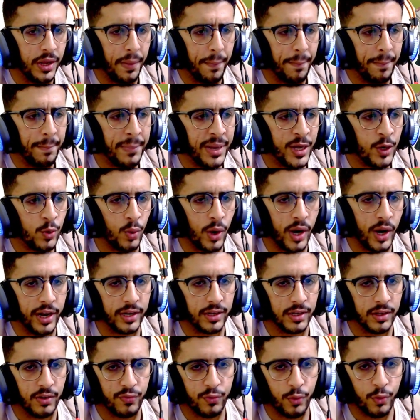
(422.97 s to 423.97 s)

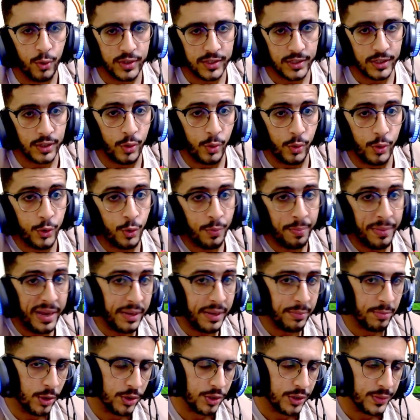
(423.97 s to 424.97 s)
meanwhile focusing on your
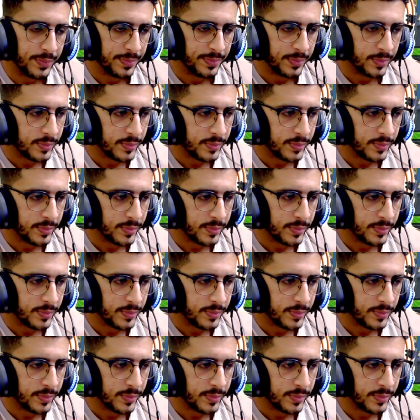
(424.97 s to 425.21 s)
main march.